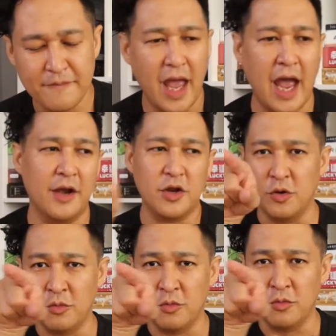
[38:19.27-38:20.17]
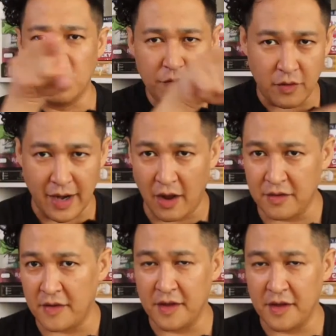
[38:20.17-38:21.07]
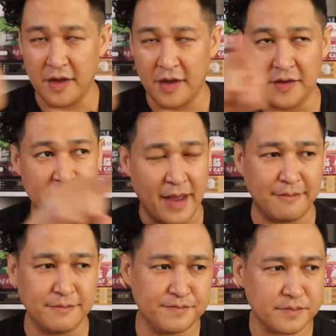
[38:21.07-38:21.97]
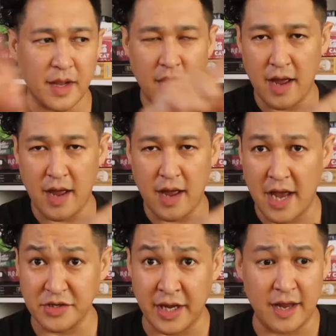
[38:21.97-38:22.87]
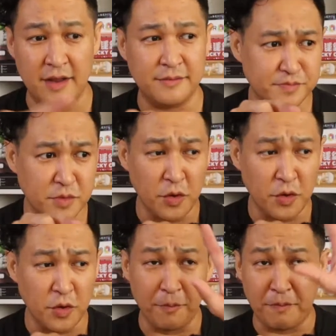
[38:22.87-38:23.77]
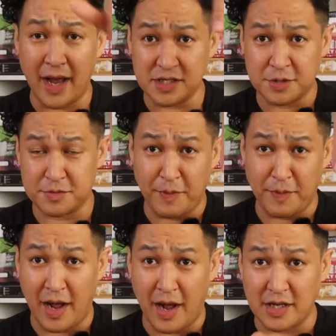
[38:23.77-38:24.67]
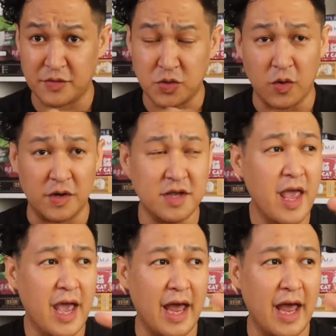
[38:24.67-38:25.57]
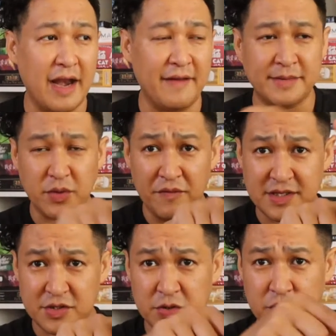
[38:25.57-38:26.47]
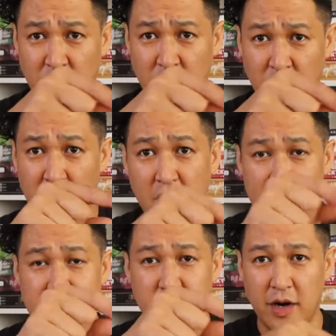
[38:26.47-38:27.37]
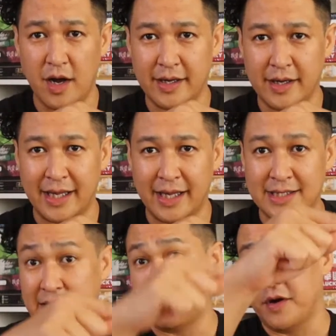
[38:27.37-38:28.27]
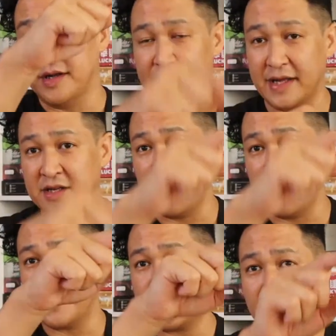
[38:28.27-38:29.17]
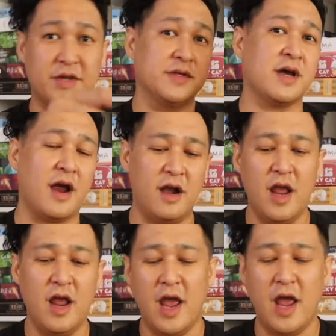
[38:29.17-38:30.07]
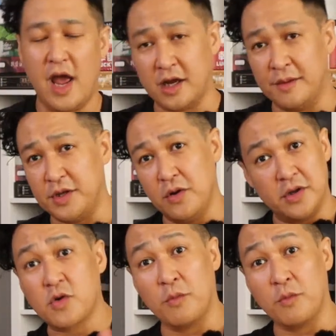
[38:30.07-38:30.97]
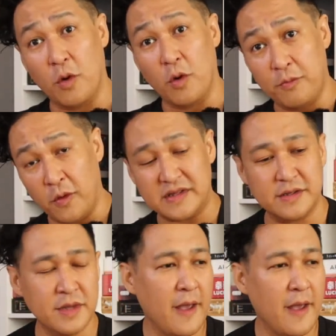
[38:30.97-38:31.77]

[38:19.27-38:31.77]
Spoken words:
And you're moving around this map as you can, and you're buying spots for stores. And every time someone visits your store, this store gets experience. And if it gets enough experience, they retire and come to you, and you score more points.